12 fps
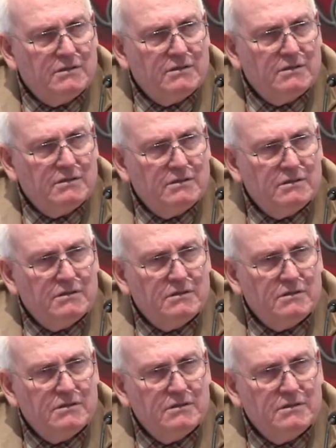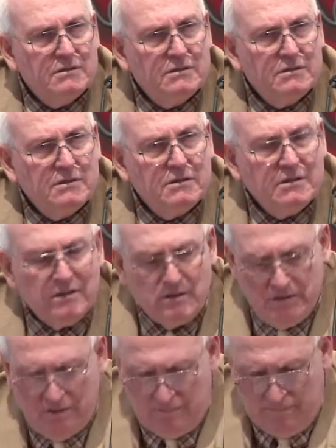
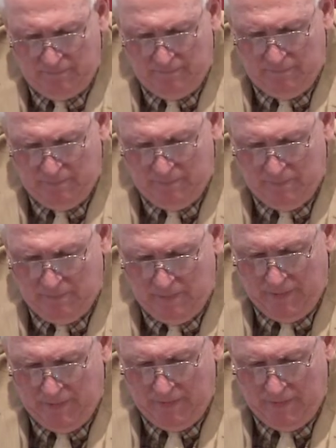Nothing is said.